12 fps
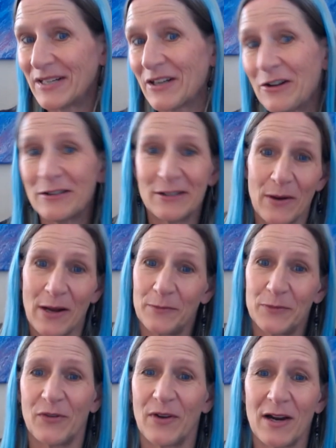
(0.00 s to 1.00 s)
it also
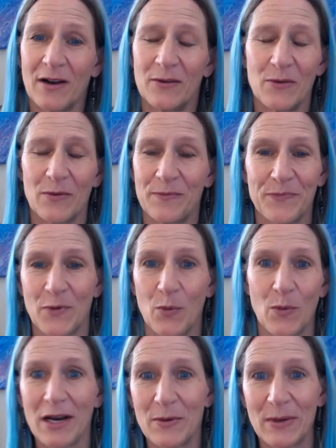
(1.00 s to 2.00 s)
helps to figure out
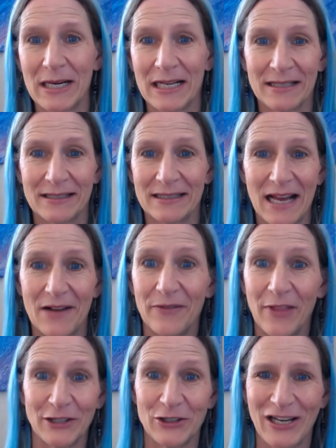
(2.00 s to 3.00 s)
why do you want to
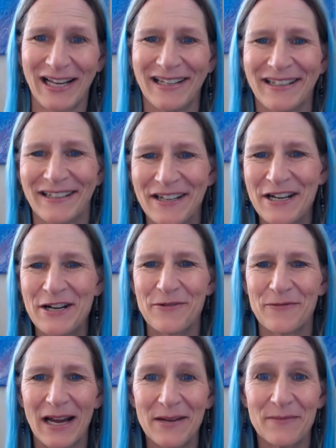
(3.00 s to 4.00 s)
have lunch?
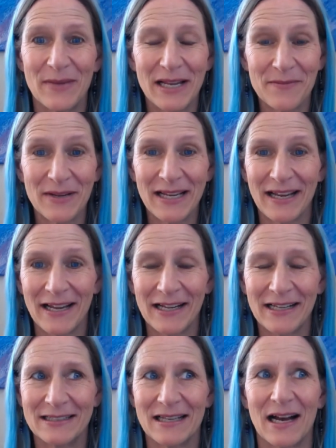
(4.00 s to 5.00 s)
Right? Maybe
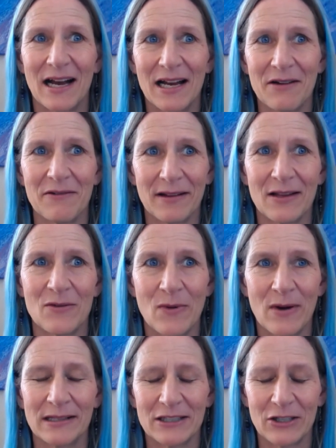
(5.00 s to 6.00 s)
it's I really
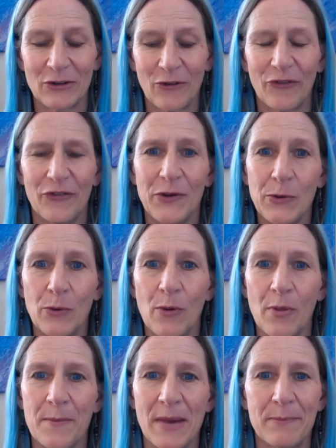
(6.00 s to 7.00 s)
want to
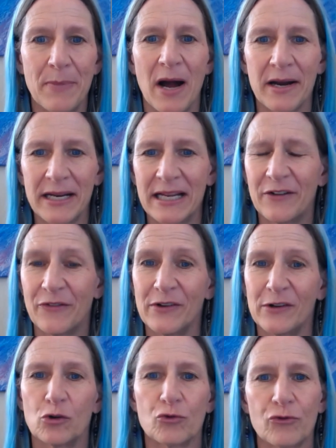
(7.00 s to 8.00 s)
fuel my body and
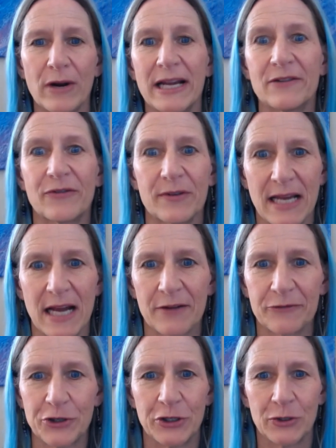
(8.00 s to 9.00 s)
feel great for the
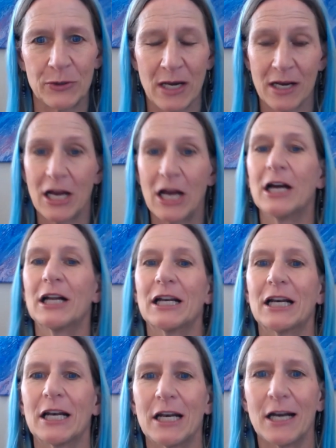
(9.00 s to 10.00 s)
afternoon,
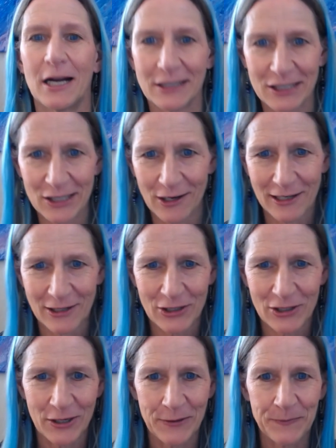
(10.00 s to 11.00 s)
not
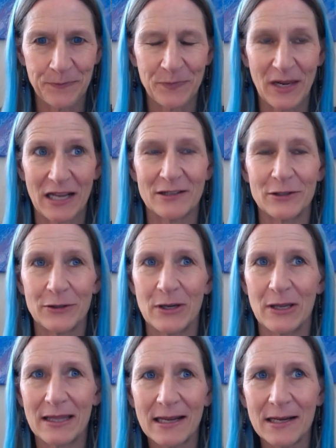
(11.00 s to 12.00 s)
sluggish. And so
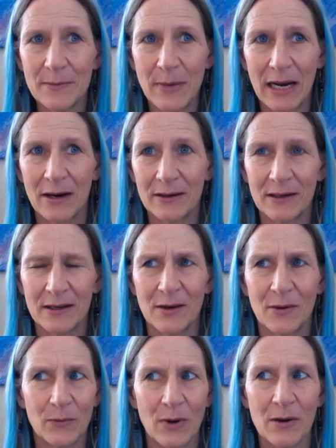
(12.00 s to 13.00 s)
you think about
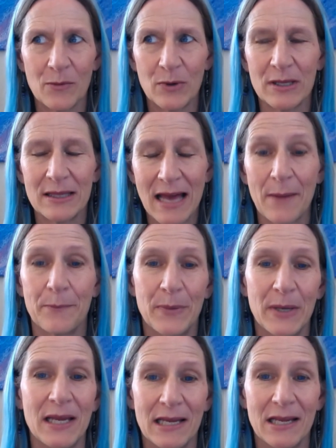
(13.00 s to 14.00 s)
what would
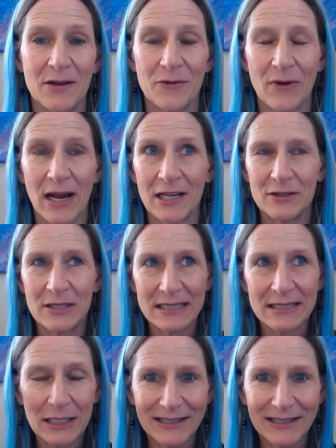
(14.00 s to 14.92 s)
that be, right? You